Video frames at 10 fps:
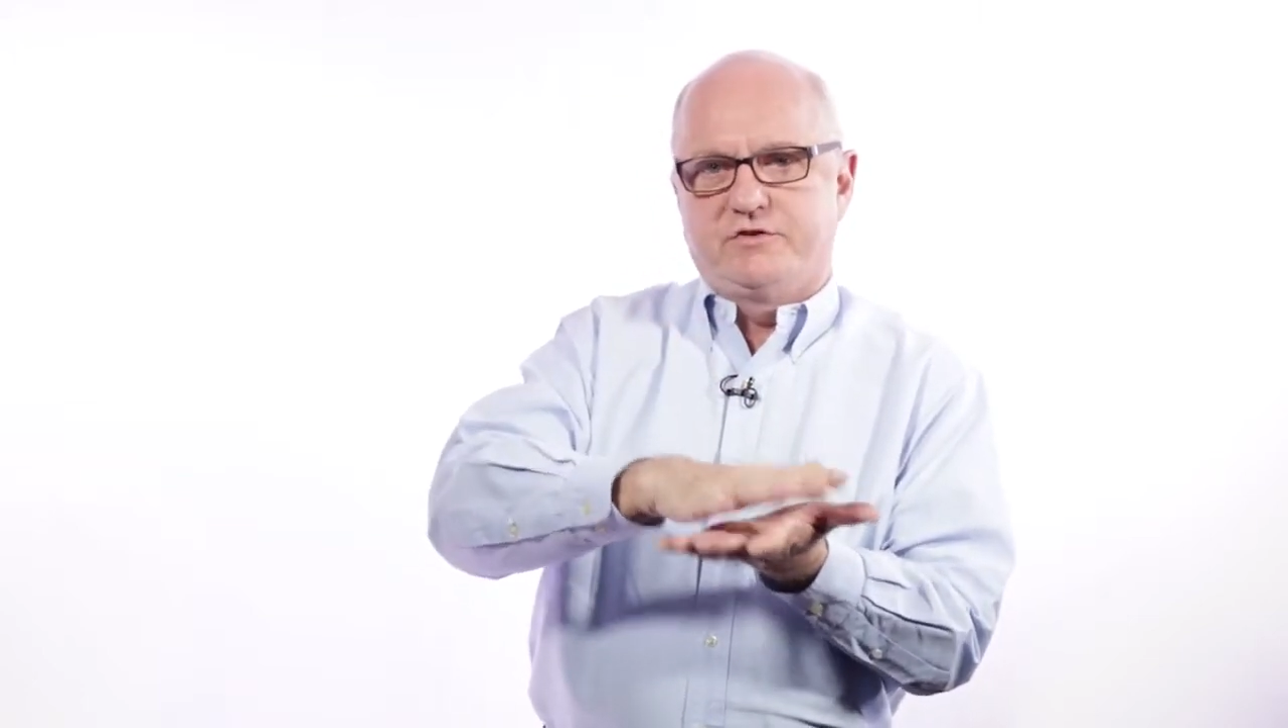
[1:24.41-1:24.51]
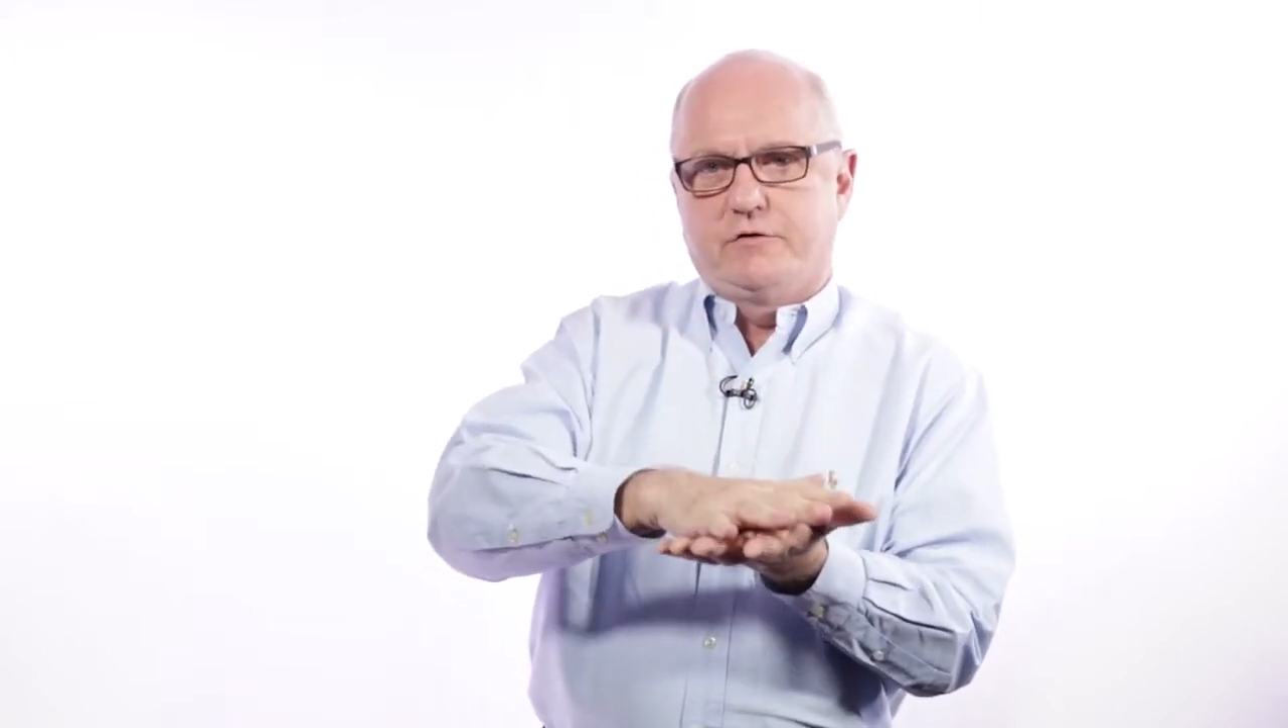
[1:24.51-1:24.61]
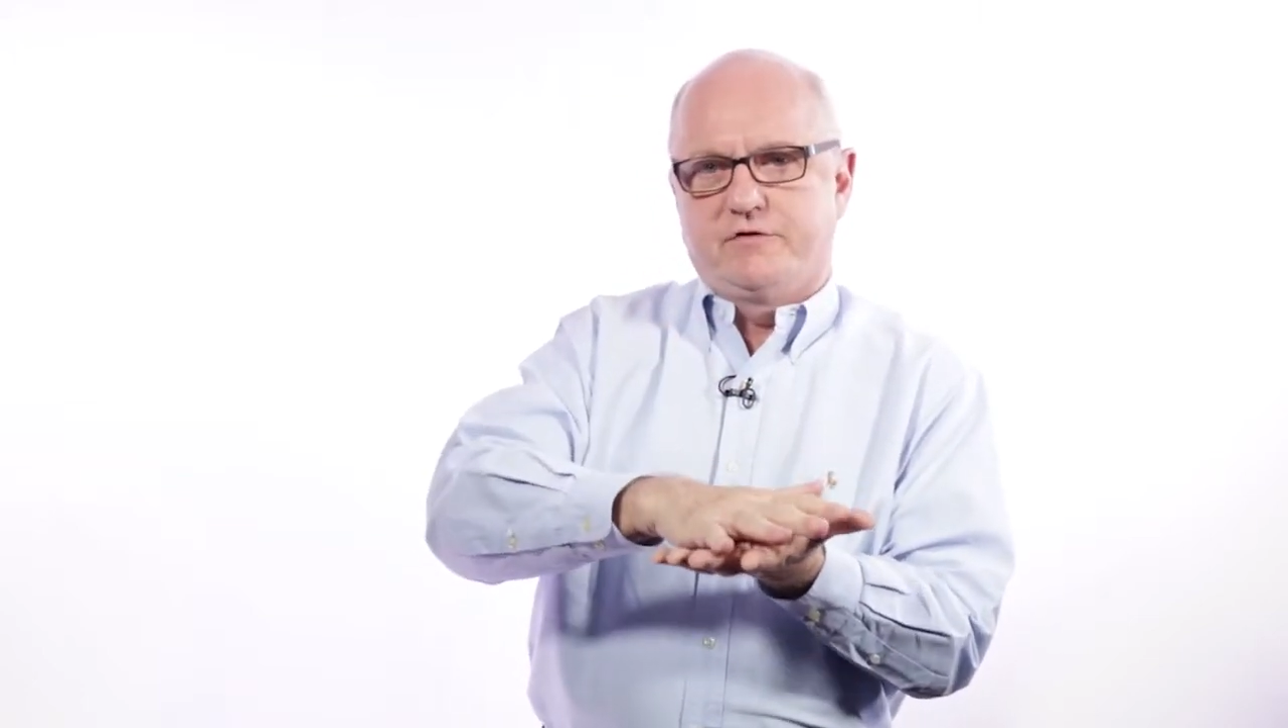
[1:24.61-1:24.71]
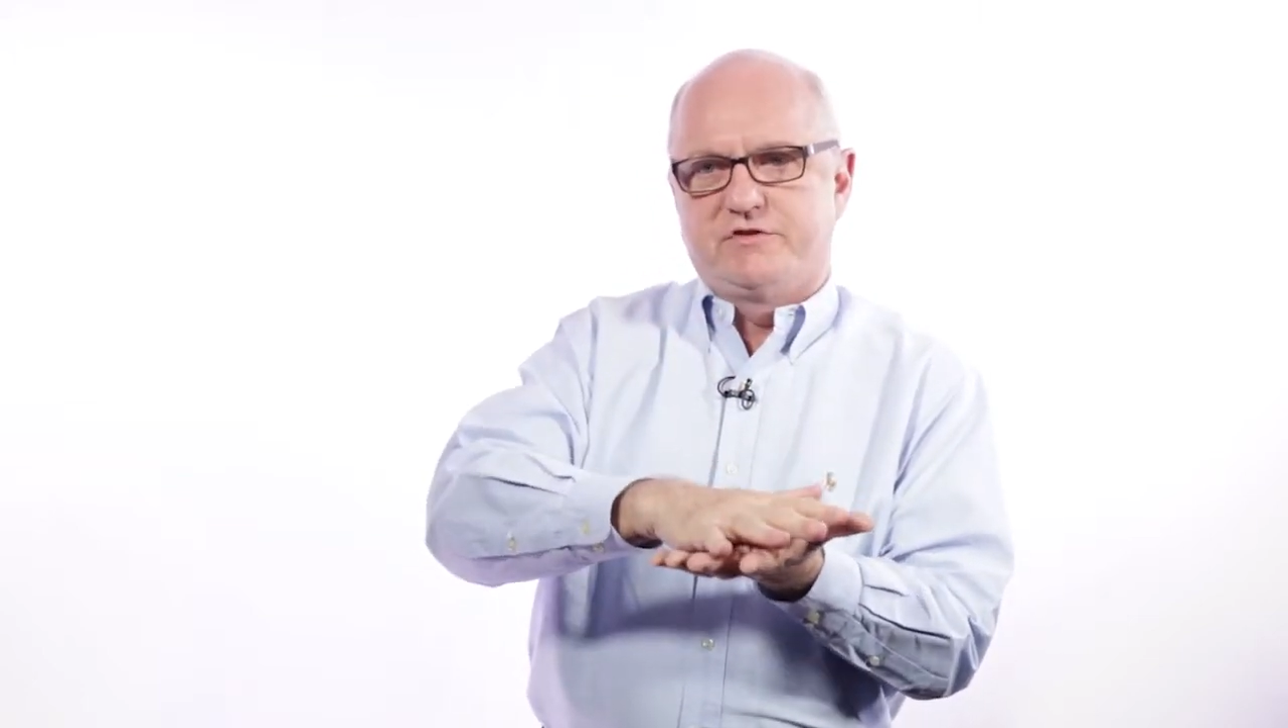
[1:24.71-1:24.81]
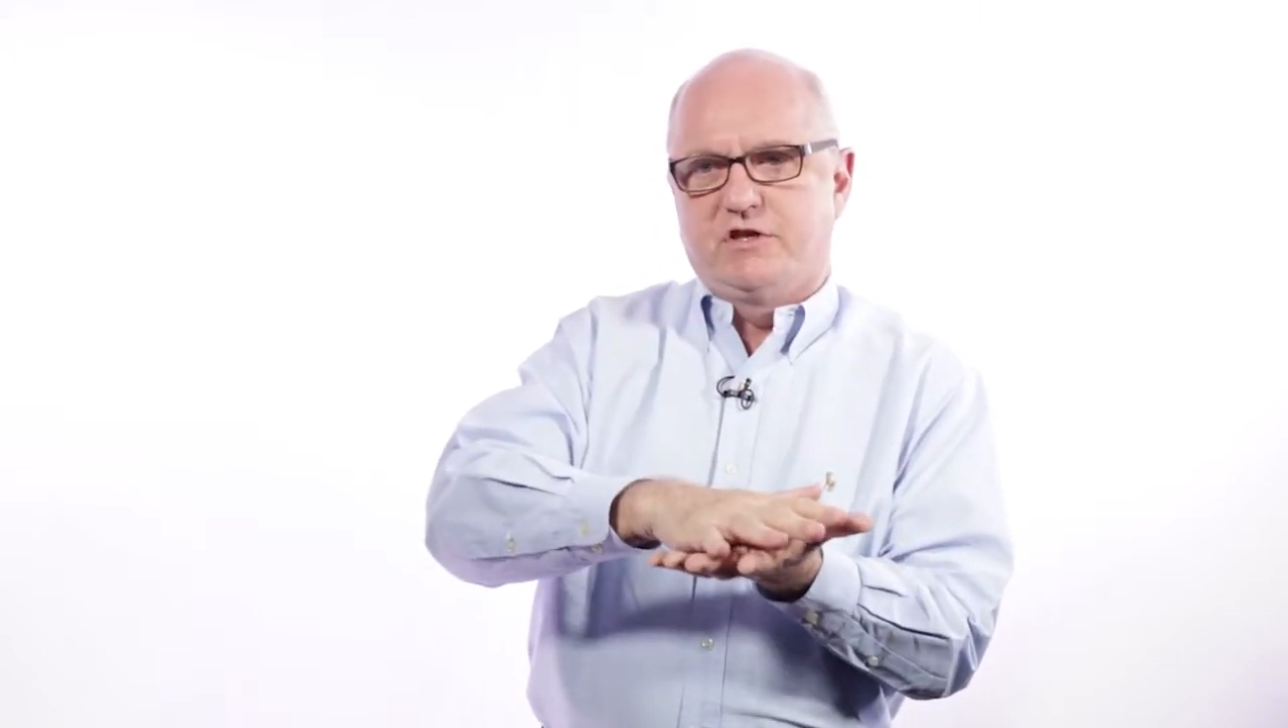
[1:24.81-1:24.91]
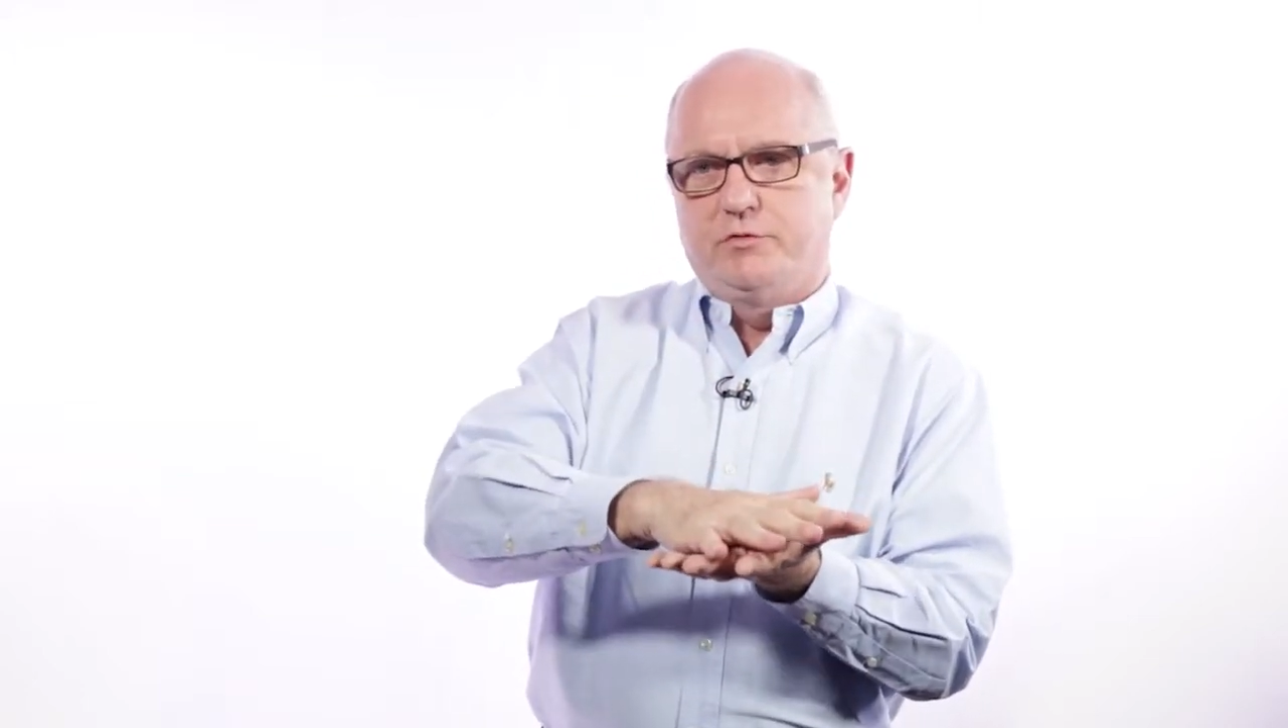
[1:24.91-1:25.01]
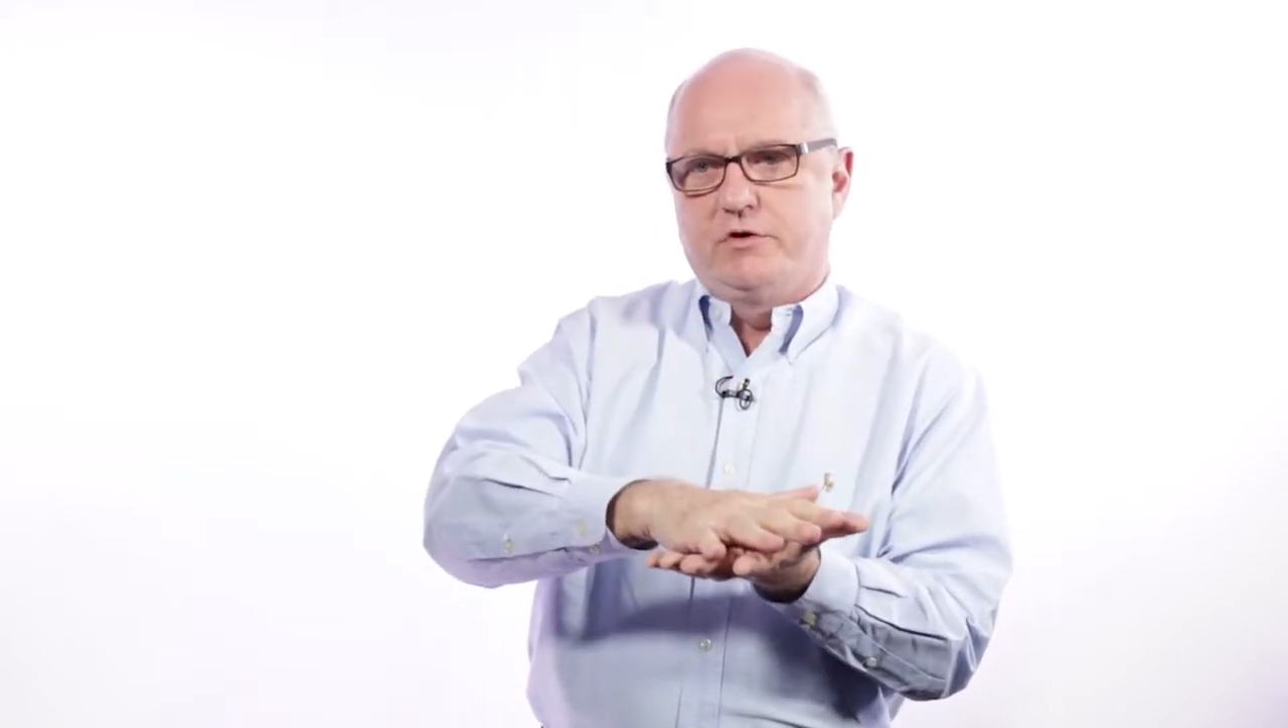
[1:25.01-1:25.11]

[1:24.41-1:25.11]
surface of the